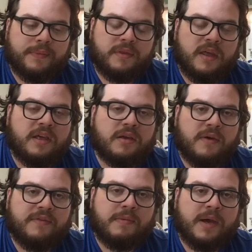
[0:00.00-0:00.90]
thank you,
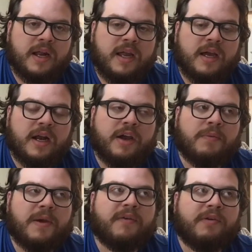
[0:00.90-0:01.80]
everybody, and I
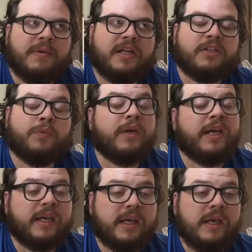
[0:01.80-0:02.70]
hope everybody's
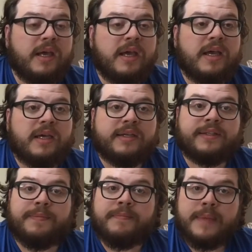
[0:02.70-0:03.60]
week is
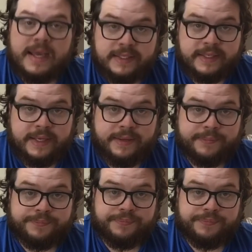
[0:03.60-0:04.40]
amazing.